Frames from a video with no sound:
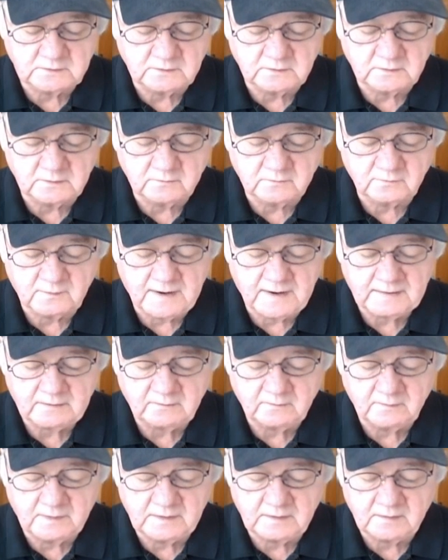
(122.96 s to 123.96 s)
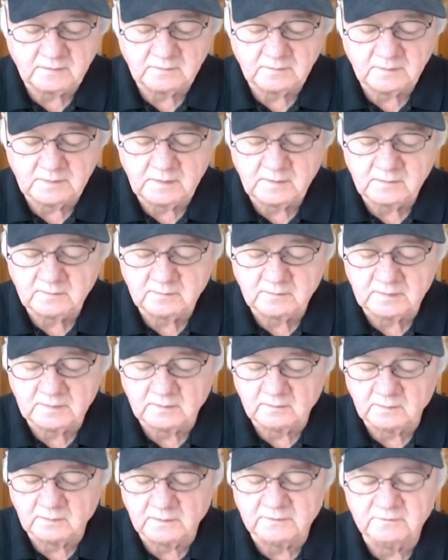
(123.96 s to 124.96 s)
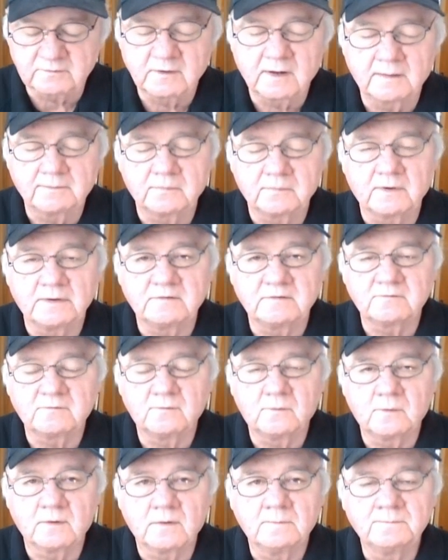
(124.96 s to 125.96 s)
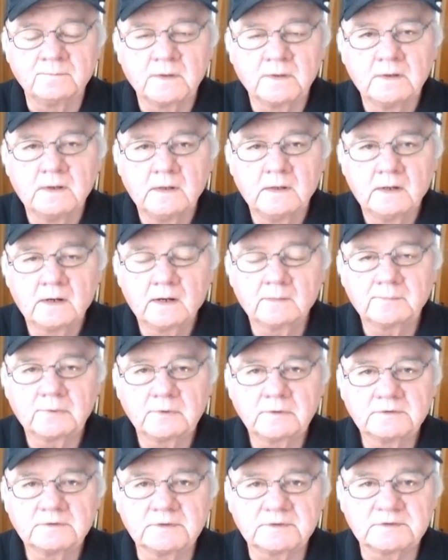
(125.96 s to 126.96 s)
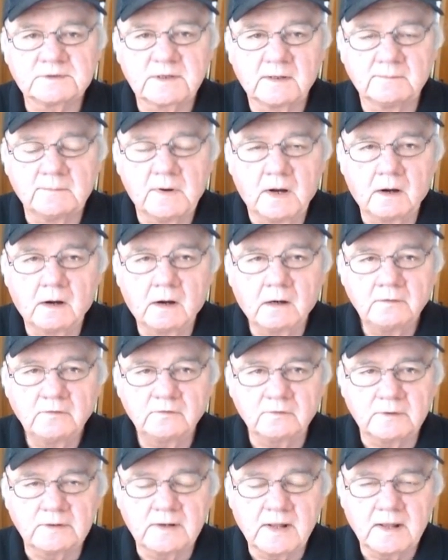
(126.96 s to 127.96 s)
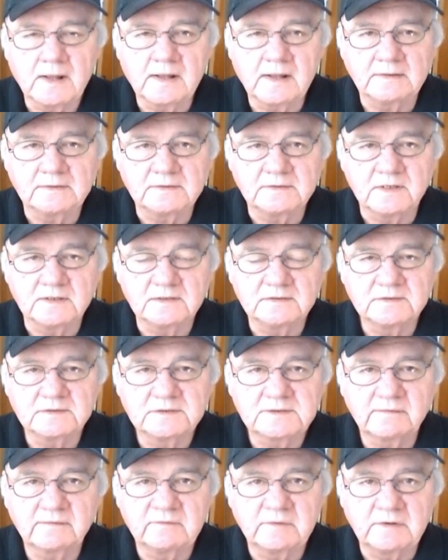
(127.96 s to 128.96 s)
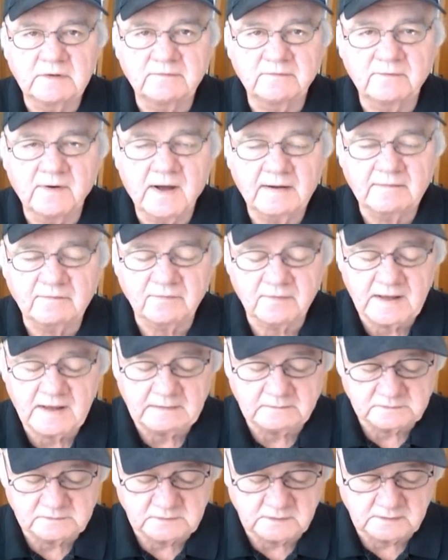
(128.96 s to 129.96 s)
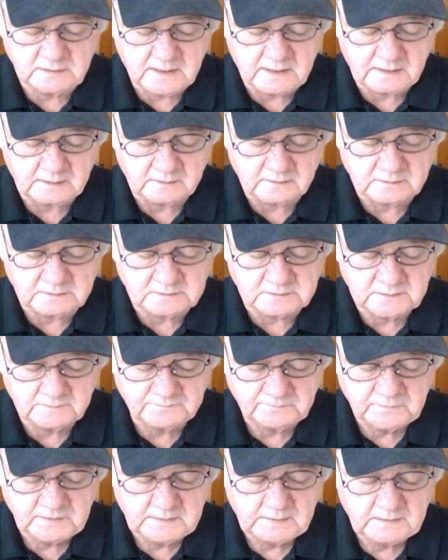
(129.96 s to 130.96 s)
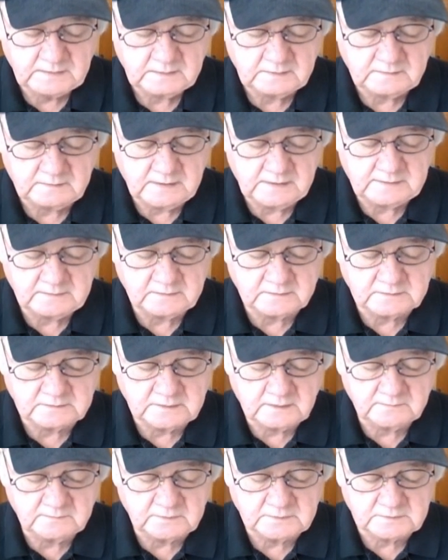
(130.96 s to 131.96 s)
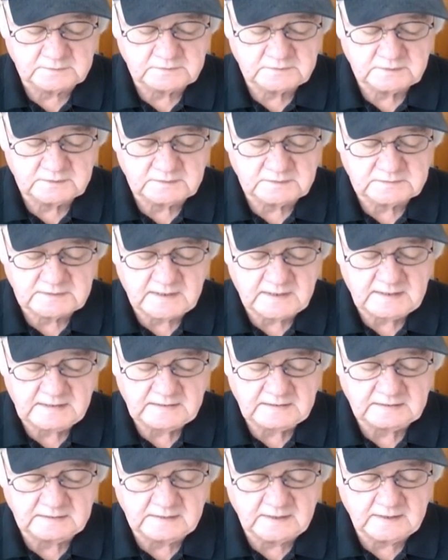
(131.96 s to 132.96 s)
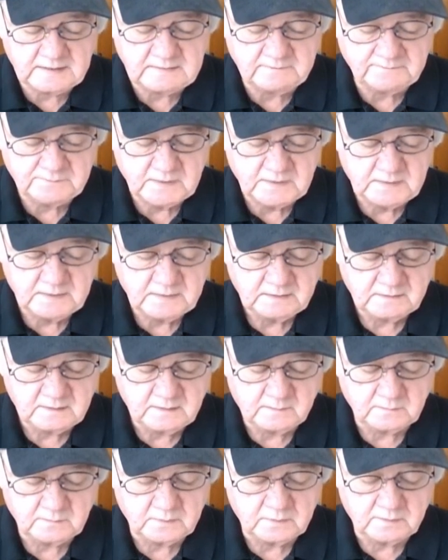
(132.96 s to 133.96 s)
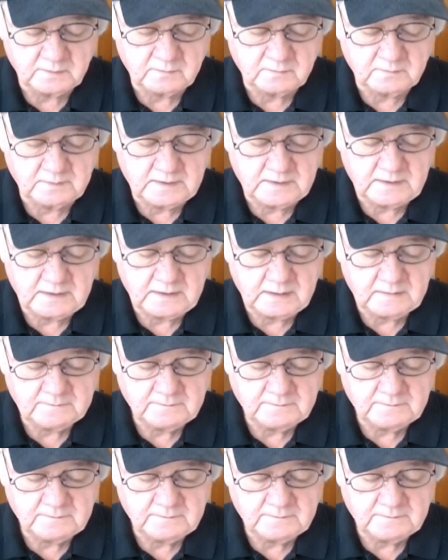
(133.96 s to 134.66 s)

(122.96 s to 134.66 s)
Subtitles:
dirt track, grade 3, 3-year-olds and up, race 4. A purse is some $175,000. Contenders number 6, Aconite, number 3,